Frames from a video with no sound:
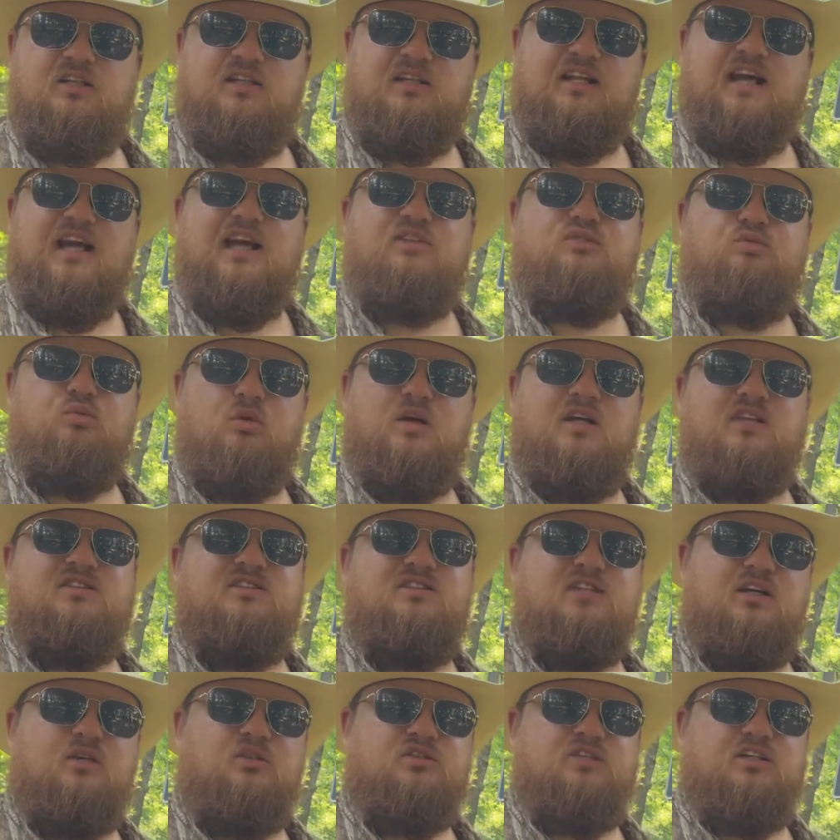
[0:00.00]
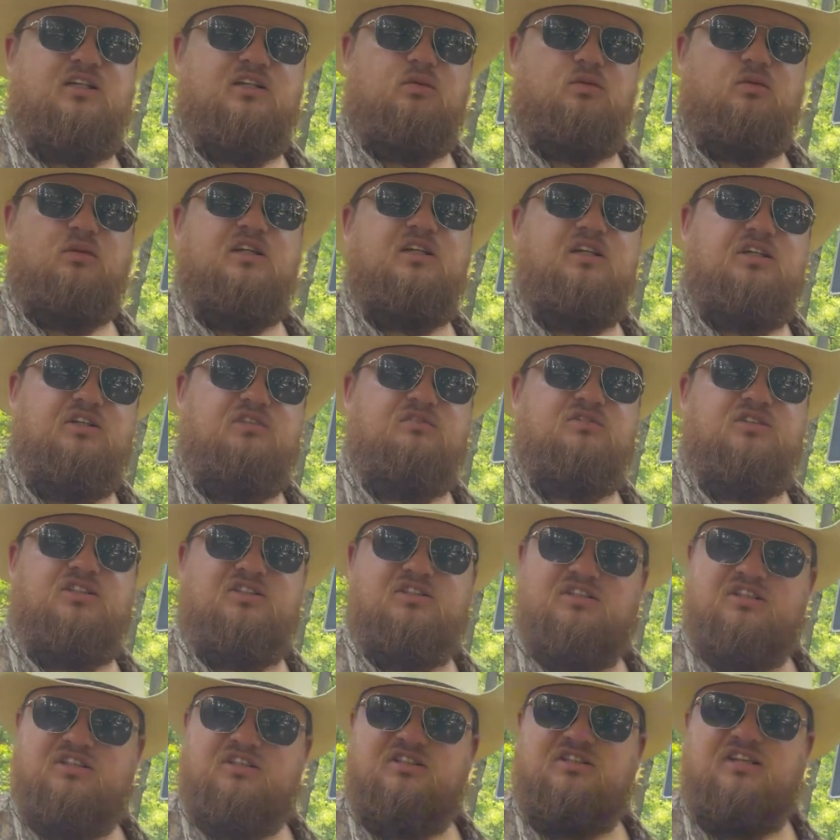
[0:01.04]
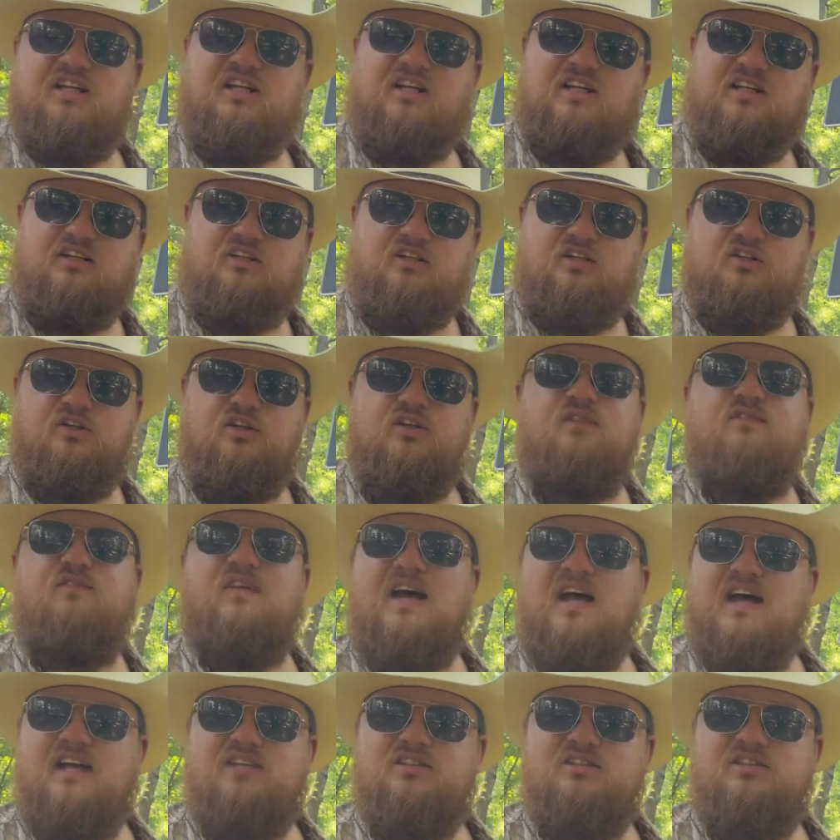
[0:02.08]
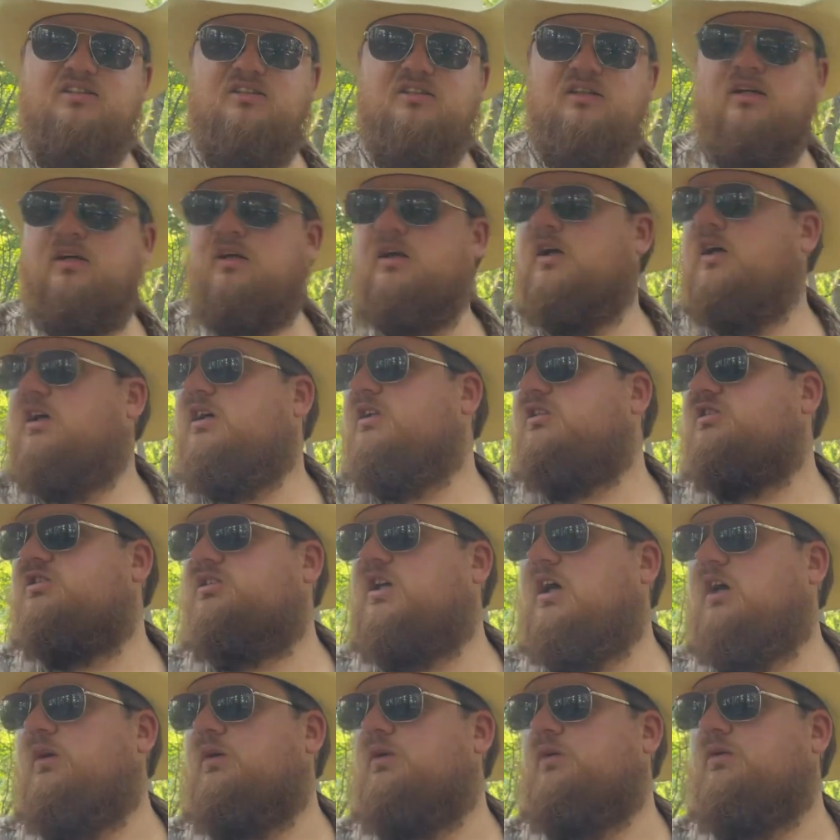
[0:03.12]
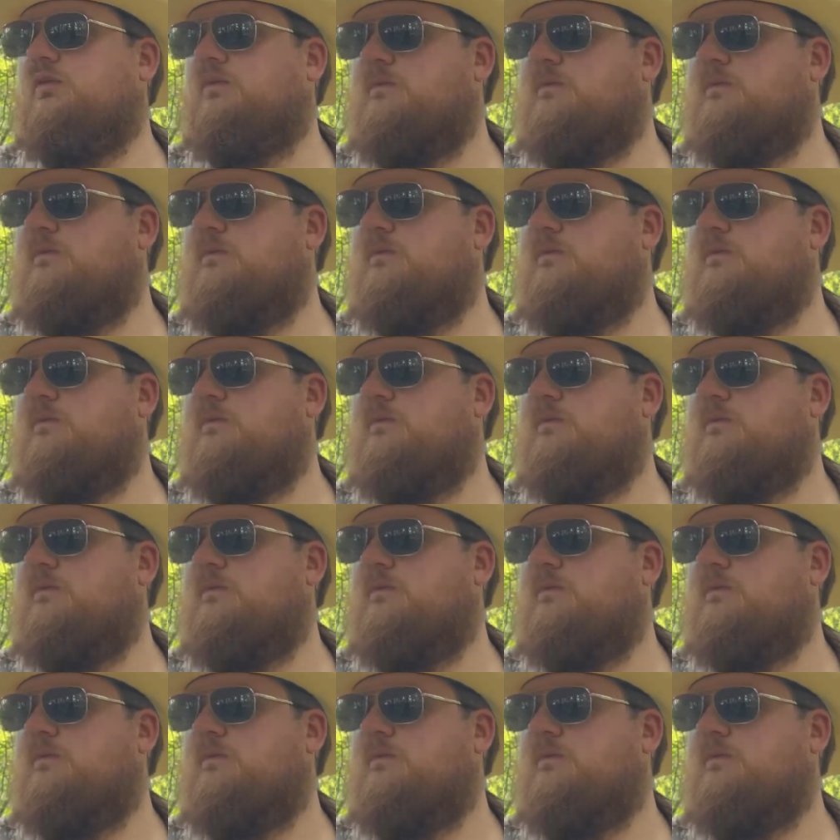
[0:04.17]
That's what cell signal it uses to send it to your device. So